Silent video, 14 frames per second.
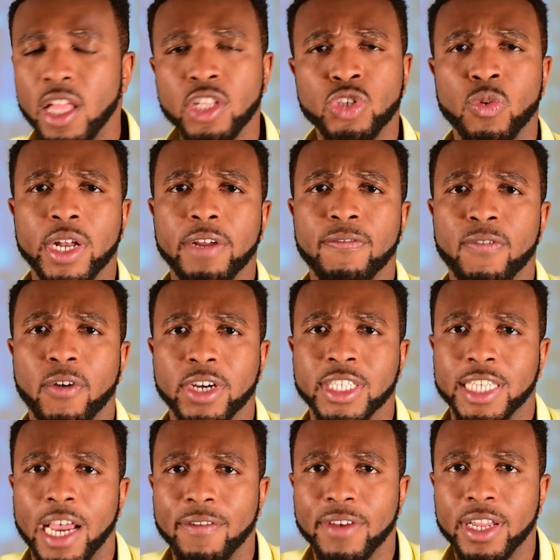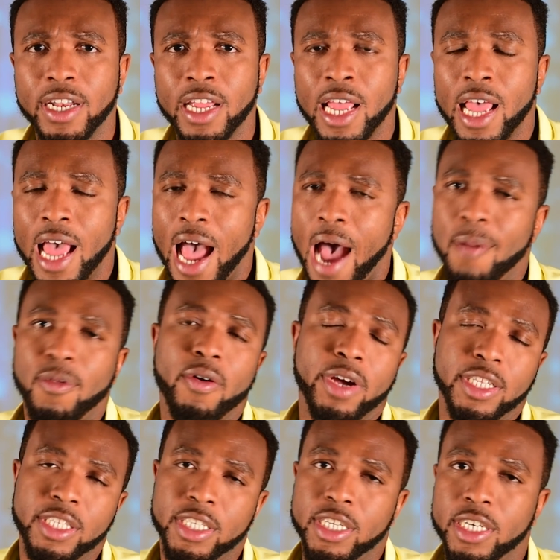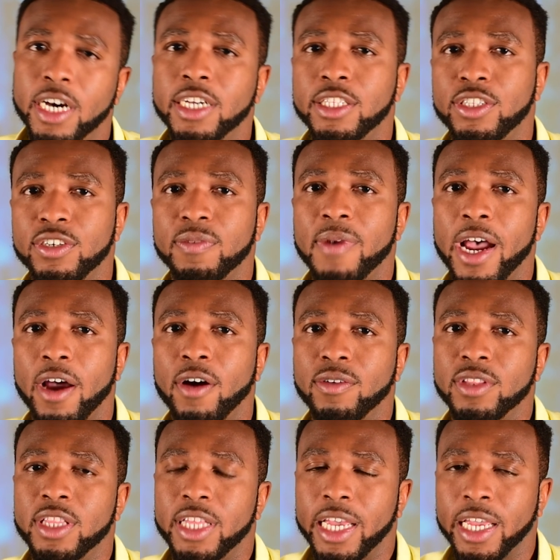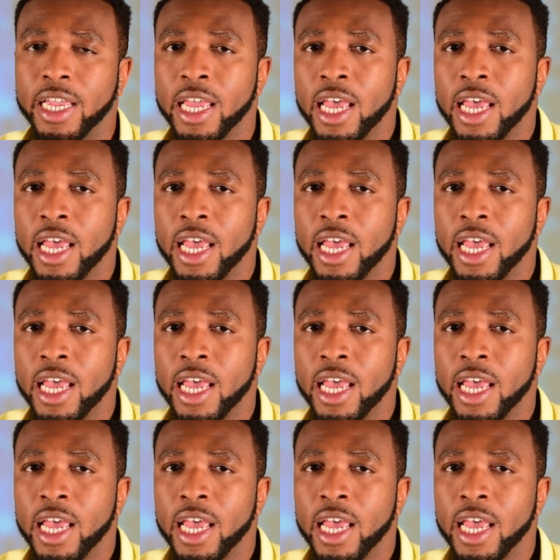24/7. I'm going to do my own thing.